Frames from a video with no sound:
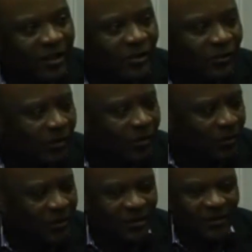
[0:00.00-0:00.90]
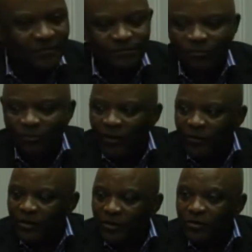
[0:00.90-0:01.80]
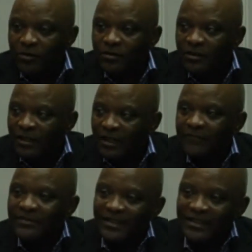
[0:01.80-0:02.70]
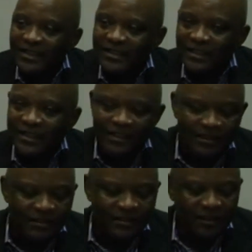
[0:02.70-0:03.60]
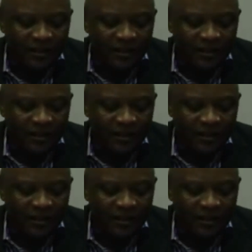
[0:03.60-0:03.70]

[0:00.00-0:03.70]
of our population. We all have seen data in